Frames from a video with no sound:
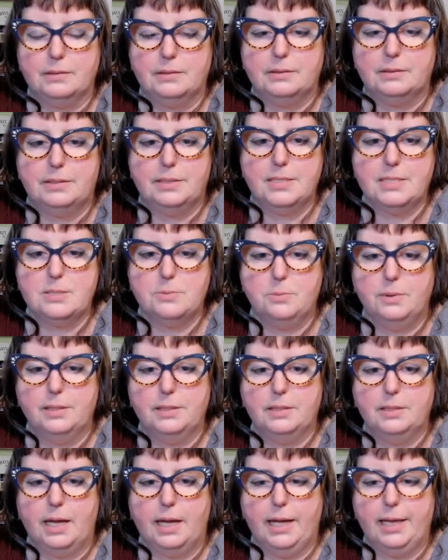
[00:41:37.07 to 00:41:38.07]
This one
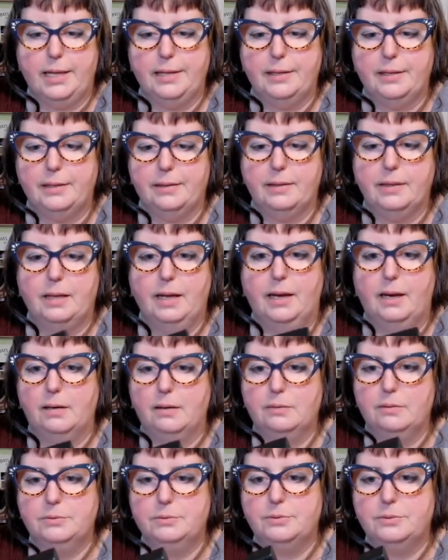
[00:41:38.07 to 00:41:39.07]
I
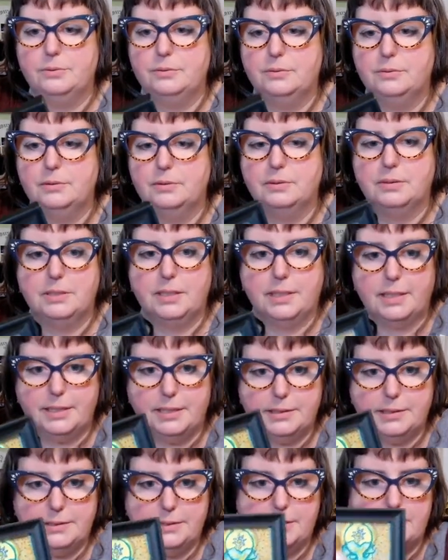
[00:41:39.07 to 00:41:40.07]
love,
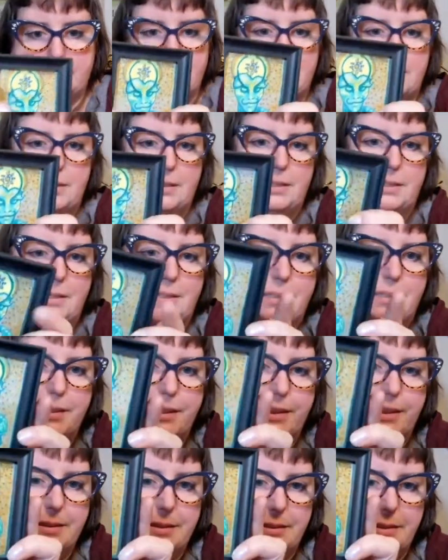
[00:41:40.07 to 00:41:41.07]
and
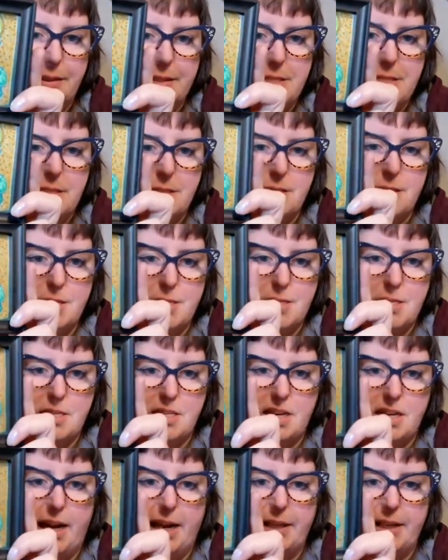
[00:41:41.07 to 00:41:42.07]
okay, it's the
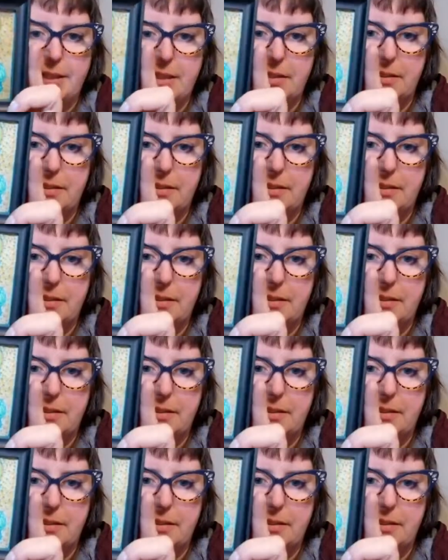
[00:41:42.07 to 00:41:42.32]
snake.